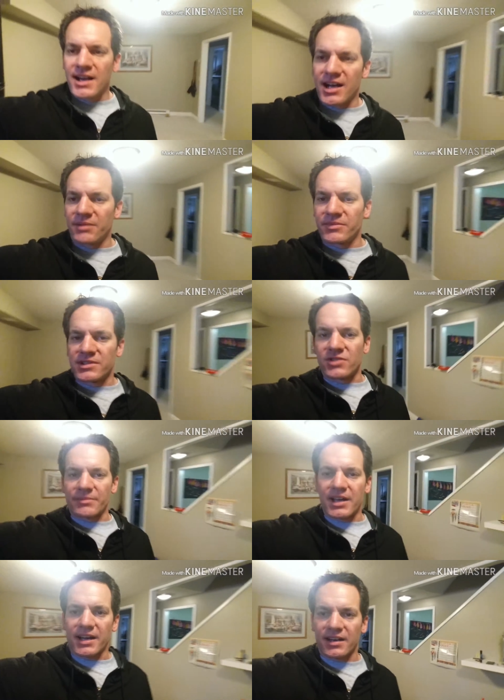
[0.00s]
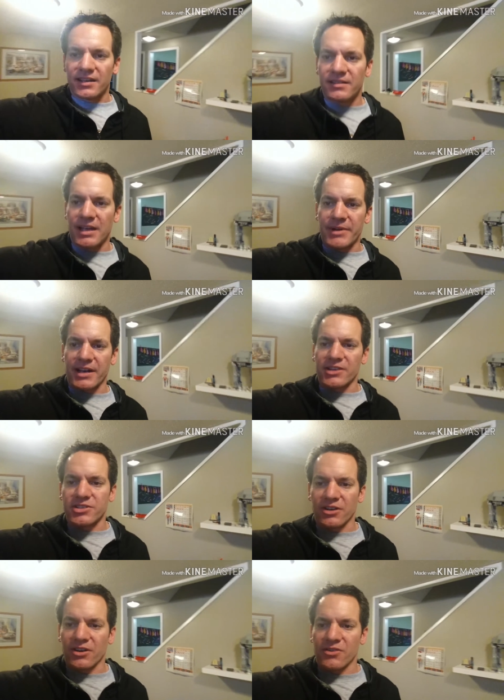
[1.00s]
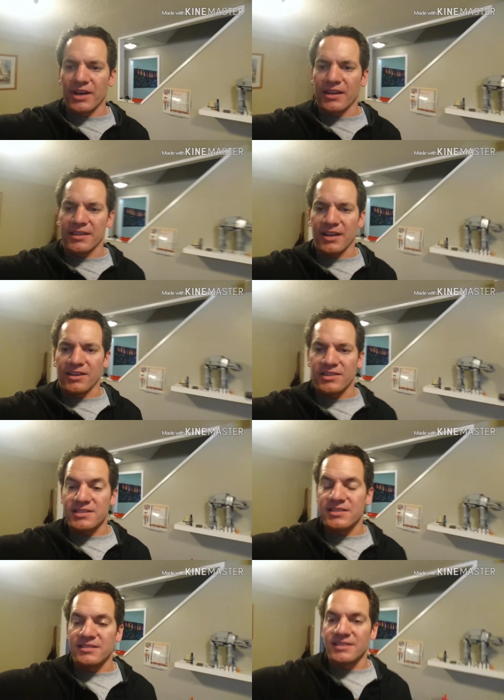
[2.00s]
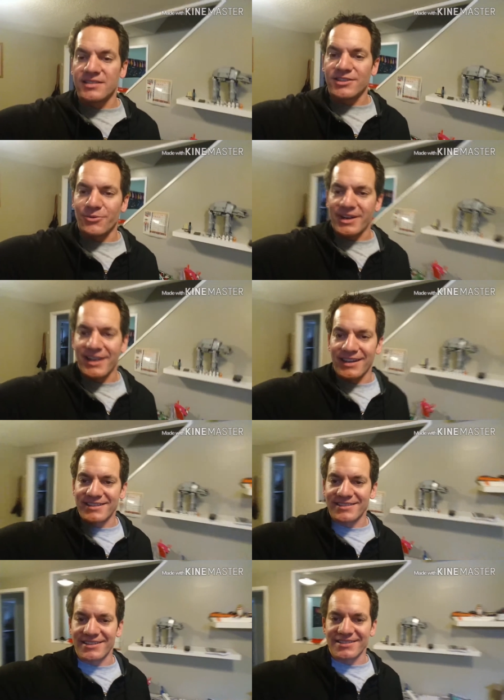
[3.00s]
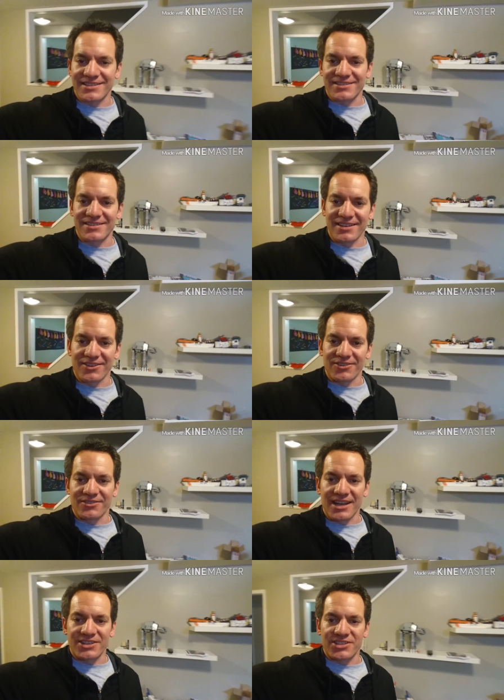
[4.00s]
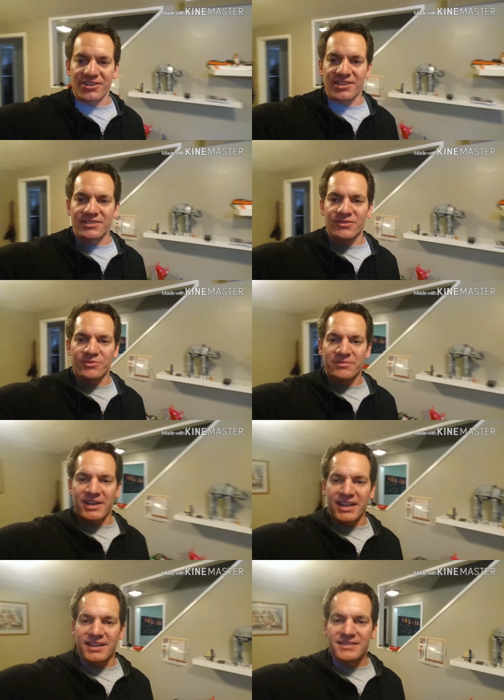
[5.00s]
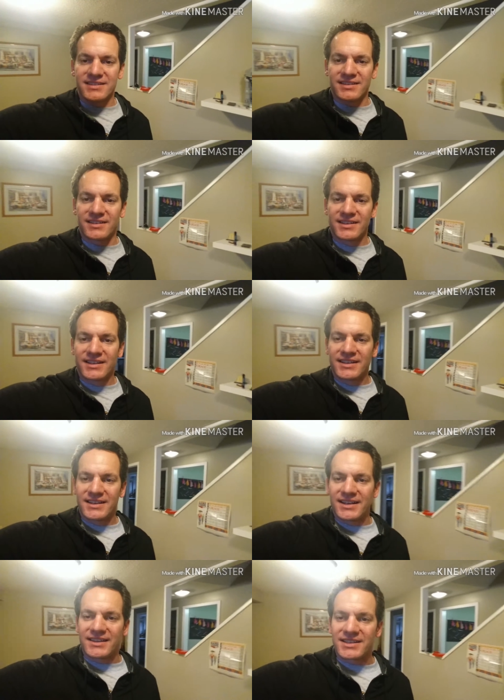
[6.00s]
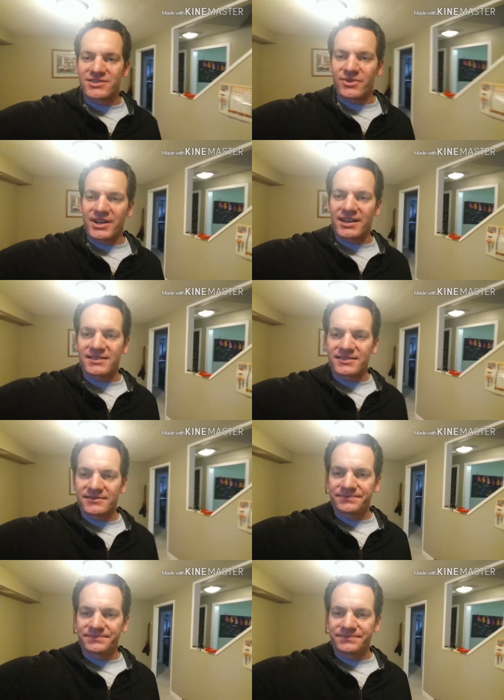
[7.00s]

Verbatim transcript: Um, so I'm not gonna I'm not gonna sugarcoat anything here. This is this is the way it is, and this is you know I share this room with my kids, and and that's the way it is.